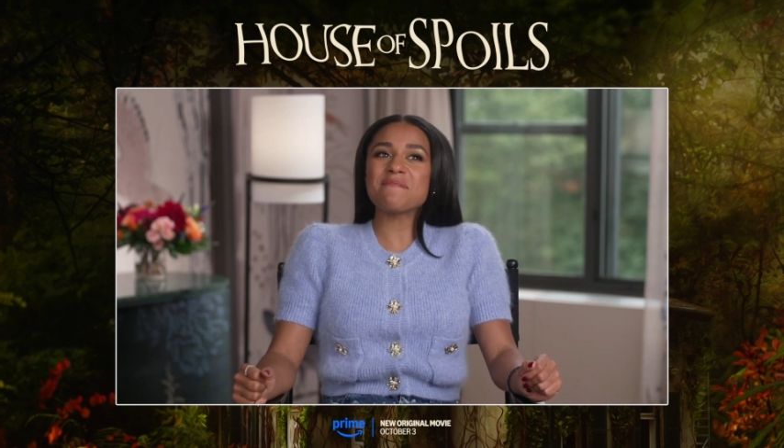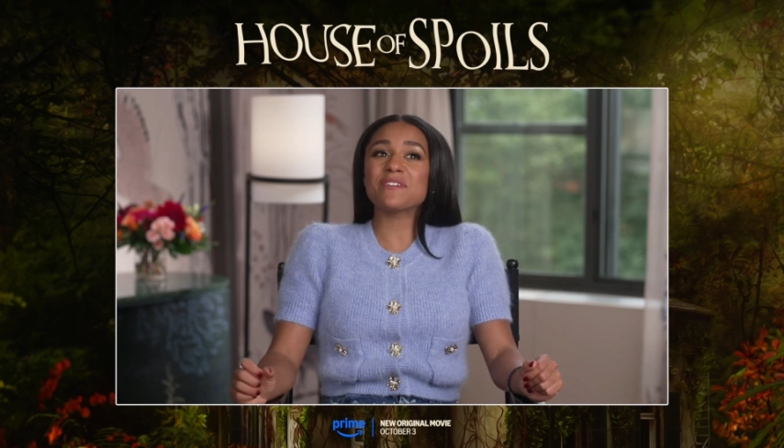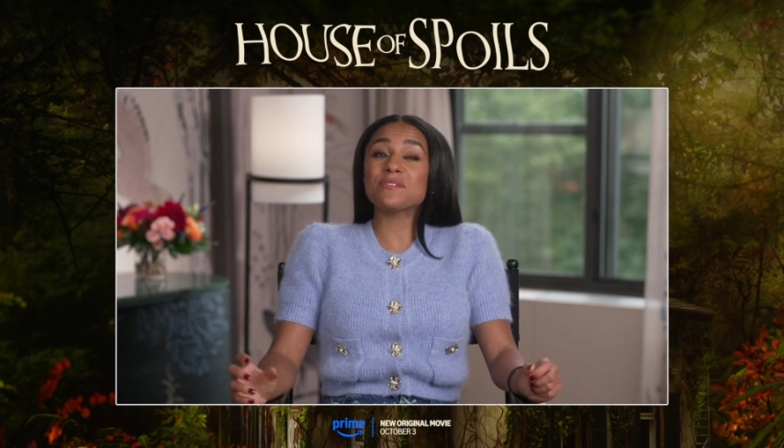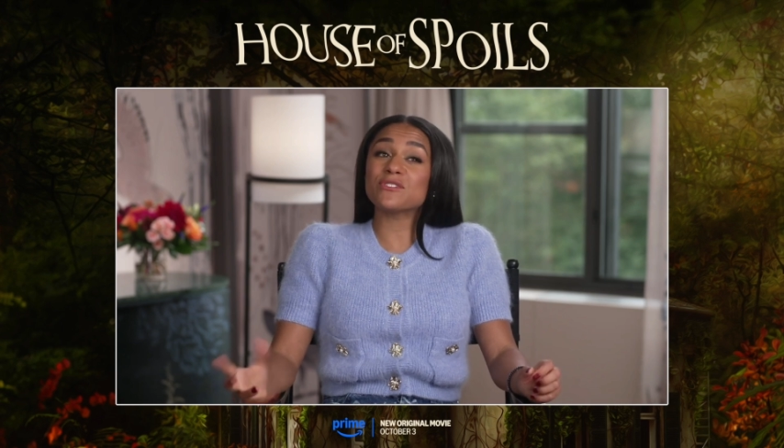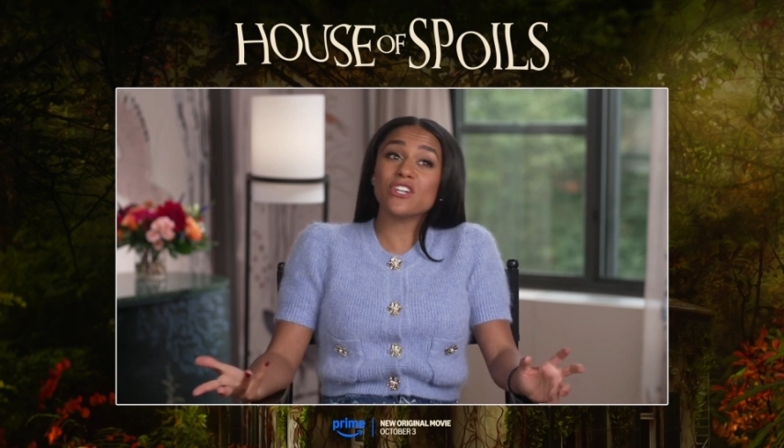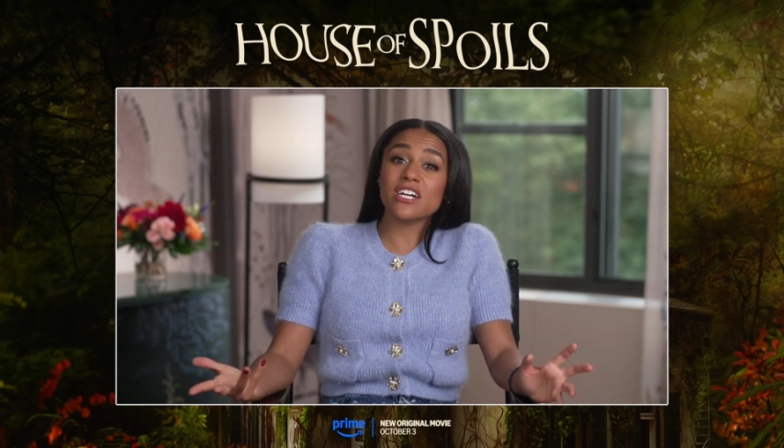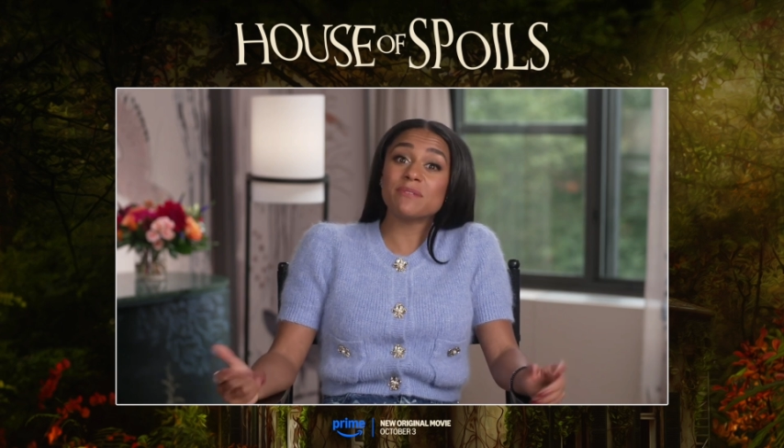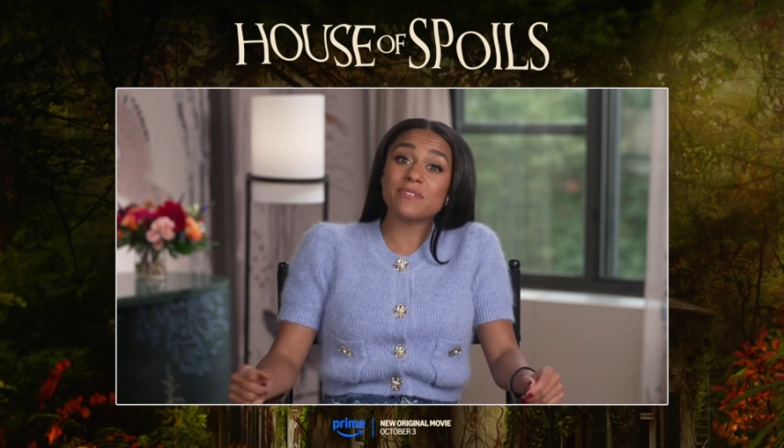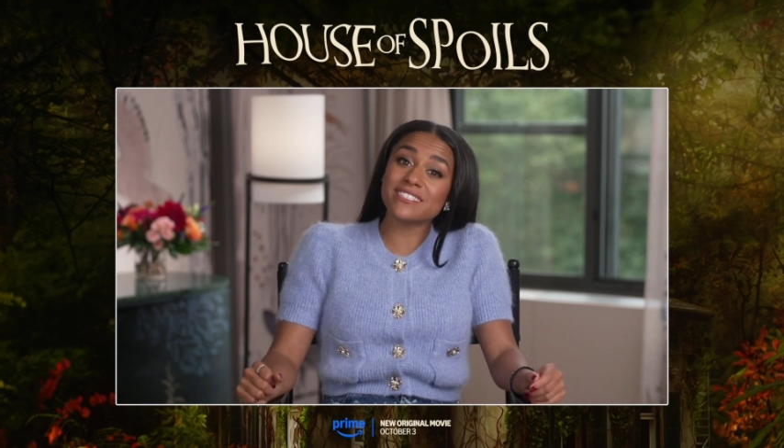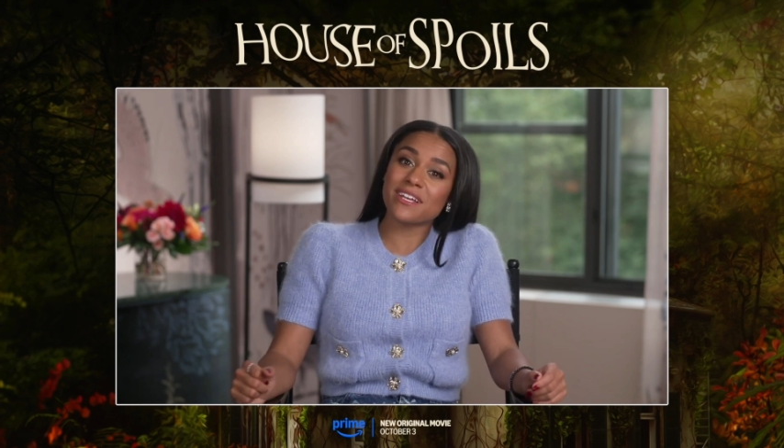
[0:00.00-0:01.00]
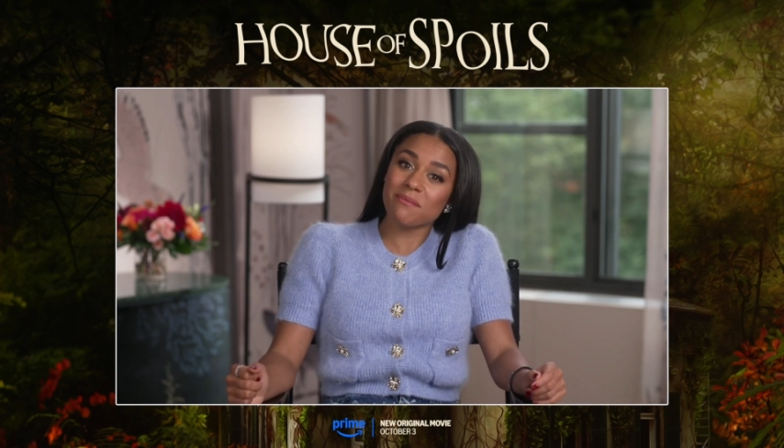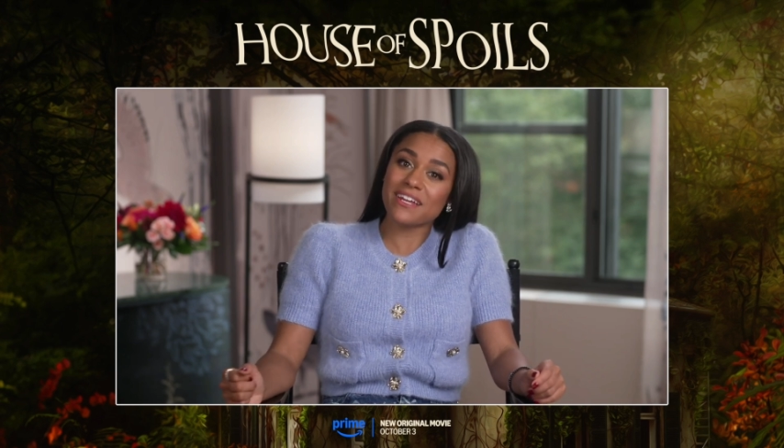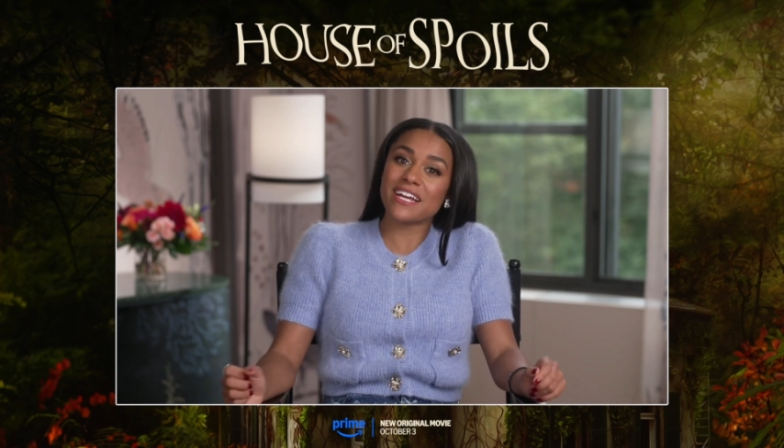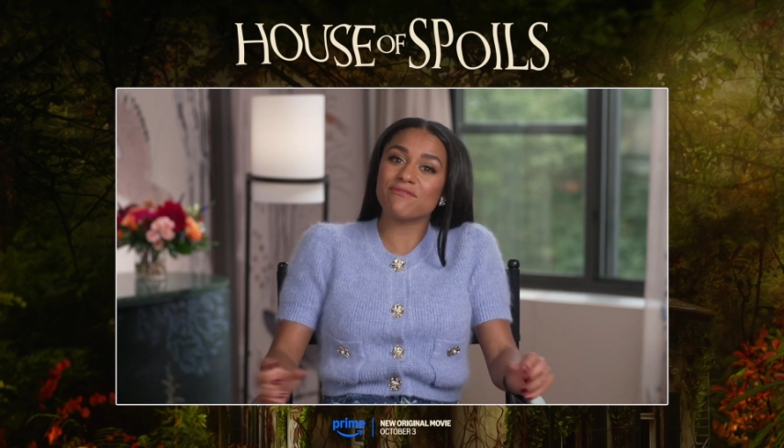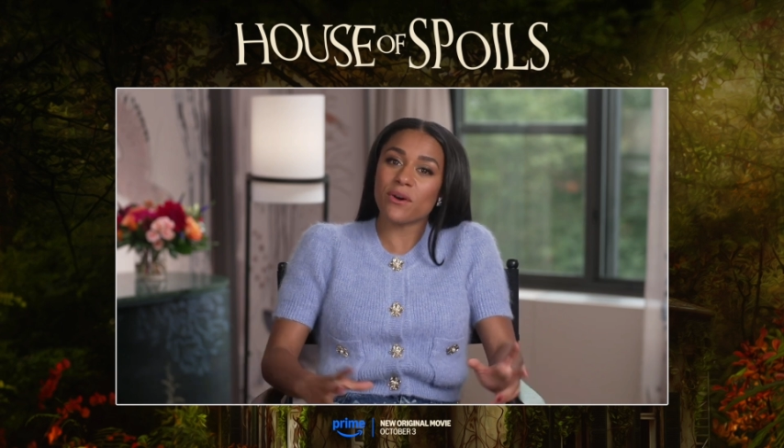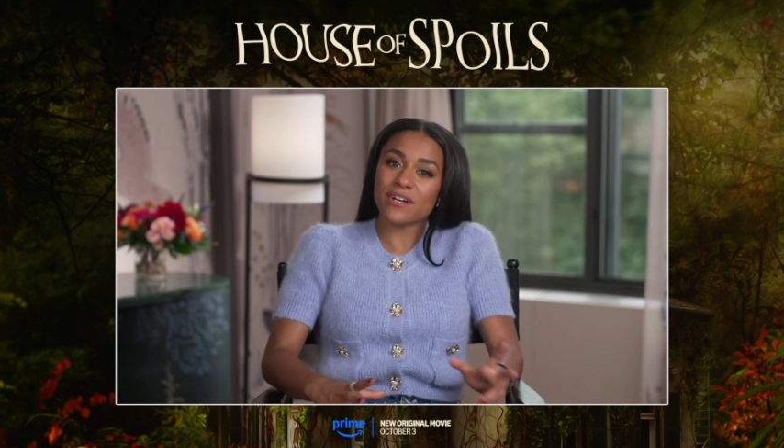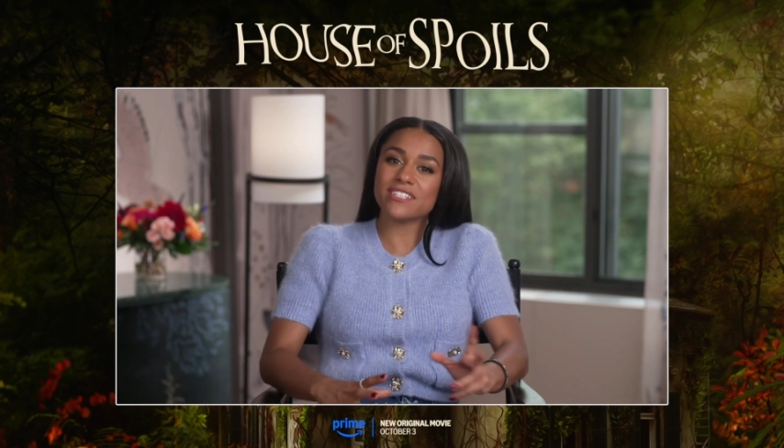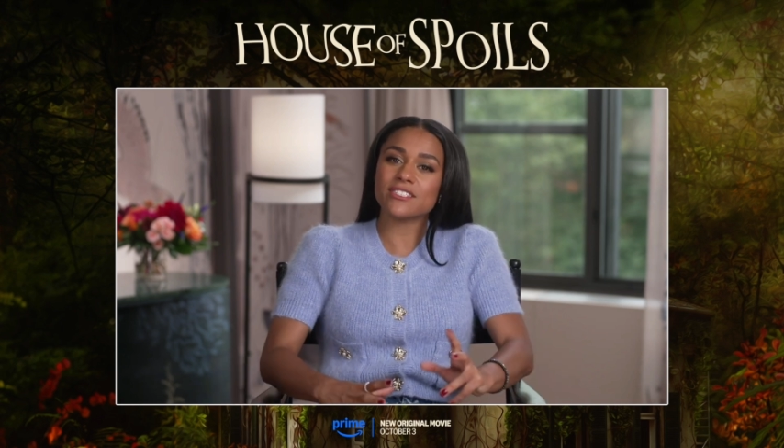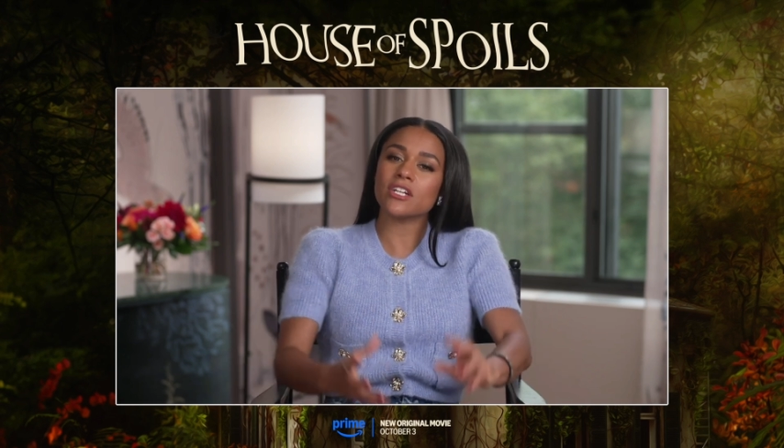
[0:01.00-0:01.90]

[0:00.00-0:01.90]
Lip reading: Which was good because that meant I focused